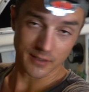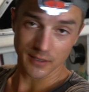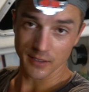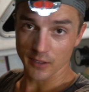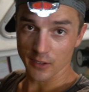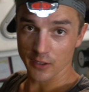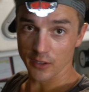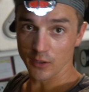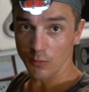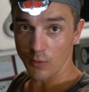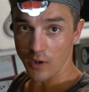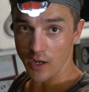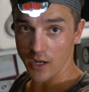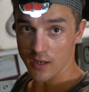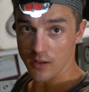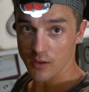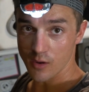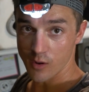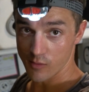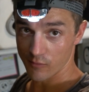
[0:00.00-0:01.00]
in a little
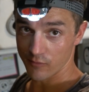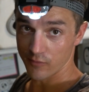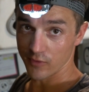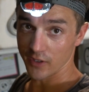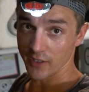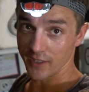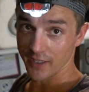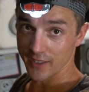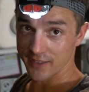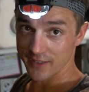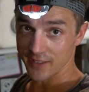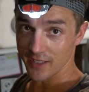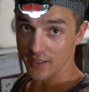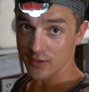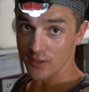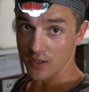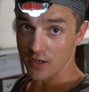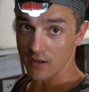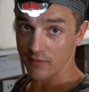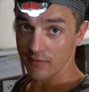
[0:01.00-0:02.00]
while, hopefully, it
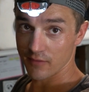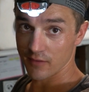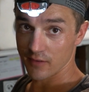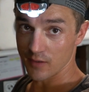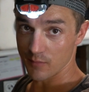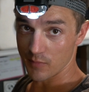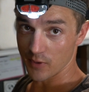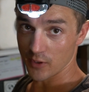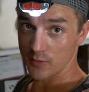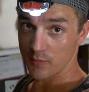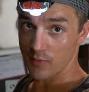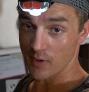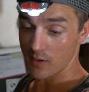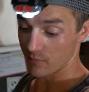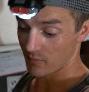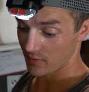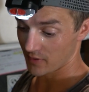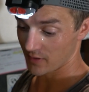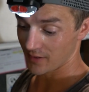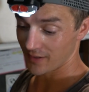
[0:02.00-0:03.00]
sets off the bilge pump
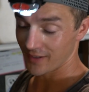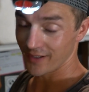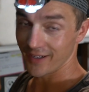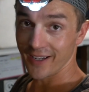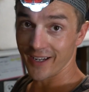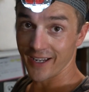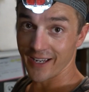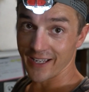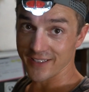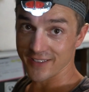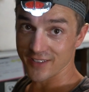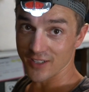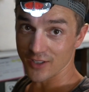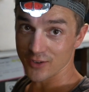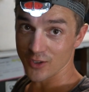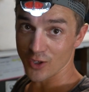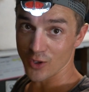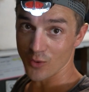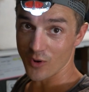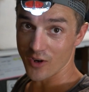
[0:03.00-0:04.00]
and
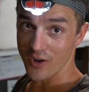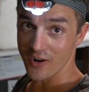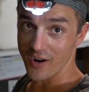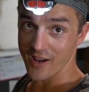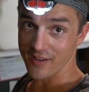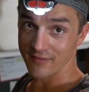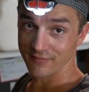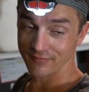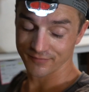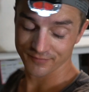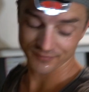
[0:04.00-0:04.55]
sucks all the water out.